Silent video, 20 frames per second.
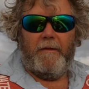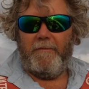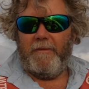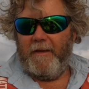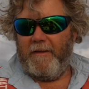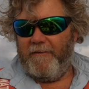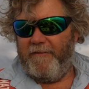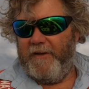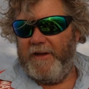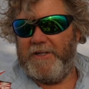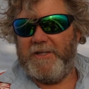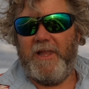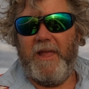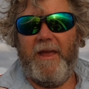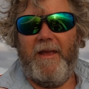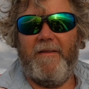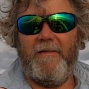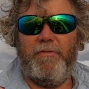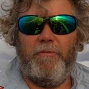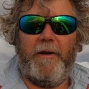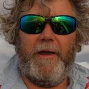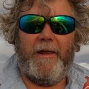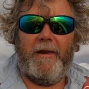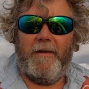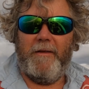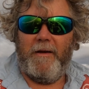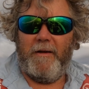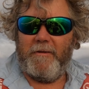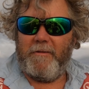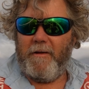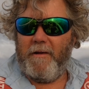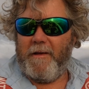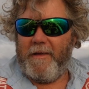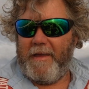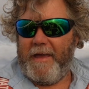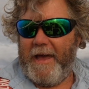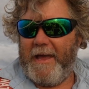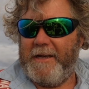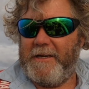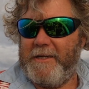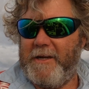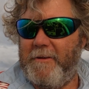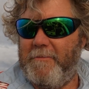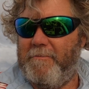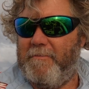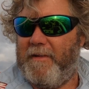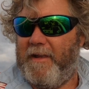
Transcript: there's fish there, sweet, I'll try and catch them.